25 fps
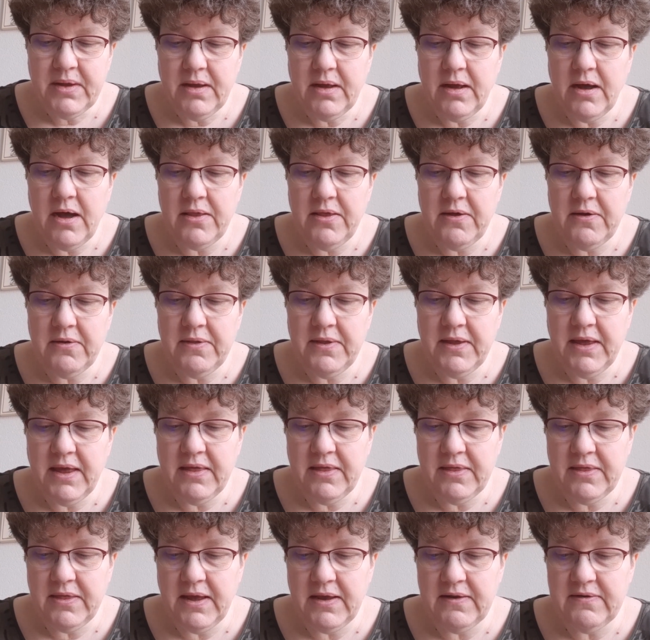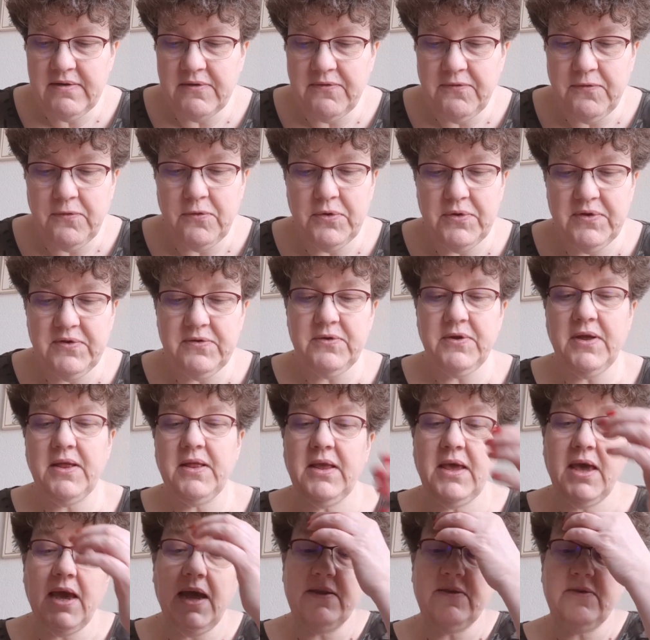Other things that fall into
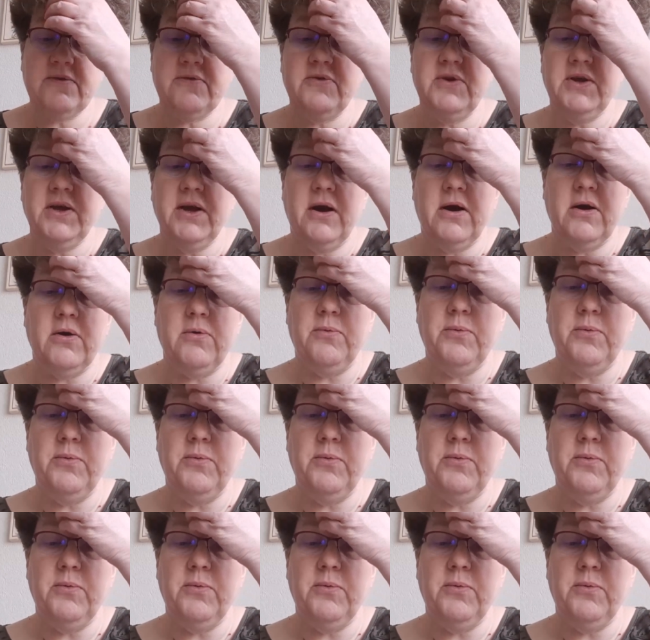that category are